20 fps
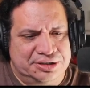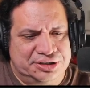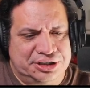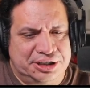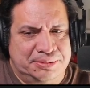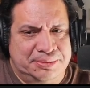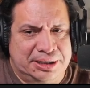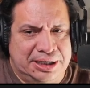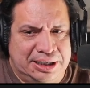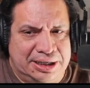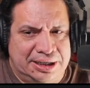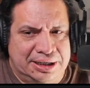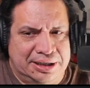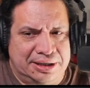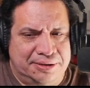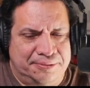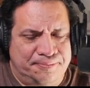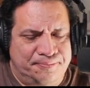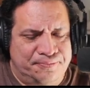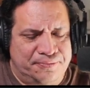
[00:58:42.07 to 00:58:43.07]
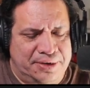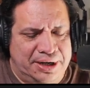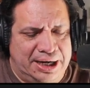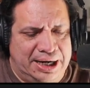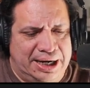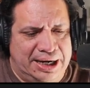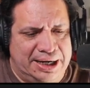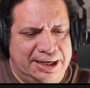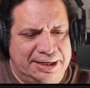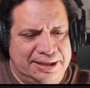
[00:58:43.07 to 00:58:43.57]
Gemini,
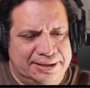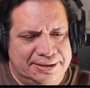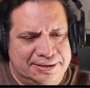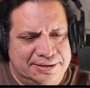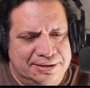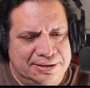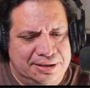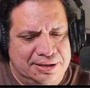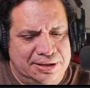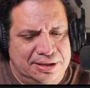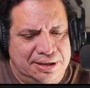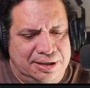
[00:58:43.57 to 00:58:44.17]
and